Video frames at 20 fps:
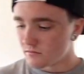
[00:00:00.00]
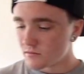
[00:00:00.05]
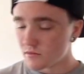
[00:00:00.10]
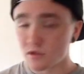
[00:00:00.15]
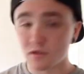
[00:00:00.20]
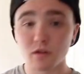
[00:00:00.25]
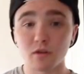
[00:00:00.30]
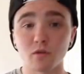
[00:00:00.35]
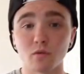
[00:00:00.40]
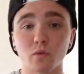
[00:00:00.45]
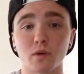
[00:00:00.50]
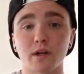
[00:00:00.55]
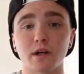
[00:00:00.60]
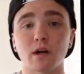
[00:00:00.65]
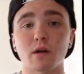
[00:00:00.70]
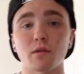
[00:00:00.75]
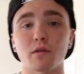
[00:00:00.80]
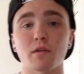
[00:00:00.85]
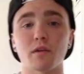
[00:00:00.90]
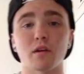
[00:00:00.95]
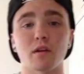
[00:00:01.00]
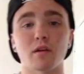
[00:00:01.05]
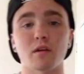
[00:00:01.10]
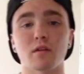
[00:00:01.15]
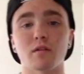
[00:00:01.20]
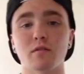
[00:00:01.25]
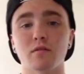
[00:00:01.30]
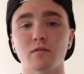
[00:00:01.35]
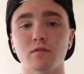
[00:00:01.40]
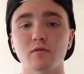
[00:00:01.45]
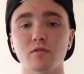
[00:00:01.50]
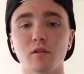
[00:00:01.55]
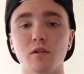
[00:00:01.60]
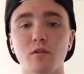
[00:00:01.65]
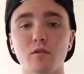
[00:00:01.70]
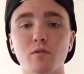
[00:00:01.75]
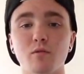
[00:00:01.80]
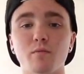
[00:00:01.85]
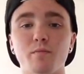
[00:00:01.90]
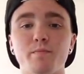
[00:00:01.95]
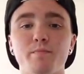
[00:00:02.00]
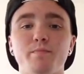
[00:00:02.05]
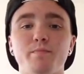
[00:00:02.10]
To the workout thing. So,